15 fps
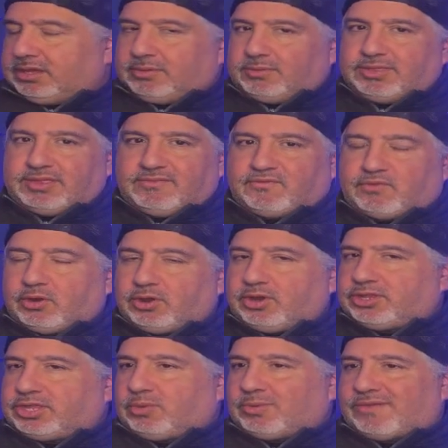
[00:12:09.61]
Within four
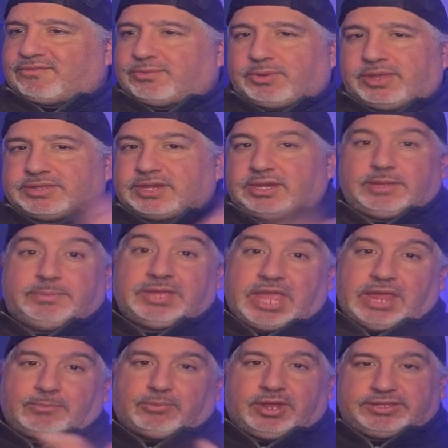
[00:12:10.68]
years, he ran for president. He
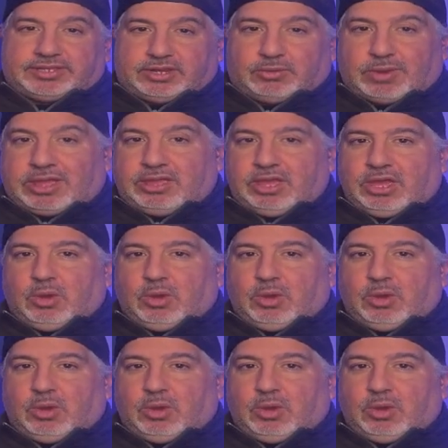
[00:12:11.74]
became president, right?